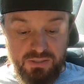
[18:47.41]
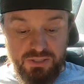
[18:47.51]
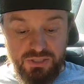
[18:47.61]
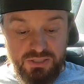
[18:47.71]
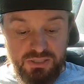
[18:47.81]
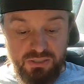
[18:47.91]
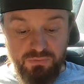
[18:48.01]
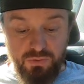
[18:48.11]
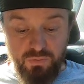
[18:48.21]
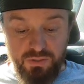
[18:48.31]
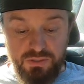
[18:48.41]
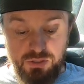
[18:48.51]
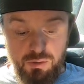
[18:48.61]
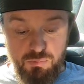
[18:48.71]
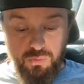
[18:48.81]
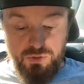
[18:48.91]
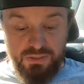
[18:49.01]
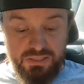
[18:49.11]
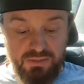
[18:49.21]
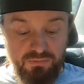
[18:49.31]
Let's just see if you're willing to go more
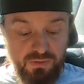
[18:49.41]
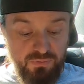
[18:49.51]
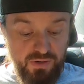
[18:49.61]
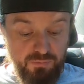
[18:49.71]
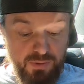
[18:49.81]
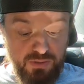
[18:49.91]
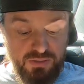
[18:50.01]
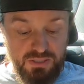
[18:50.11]
than 75 miles.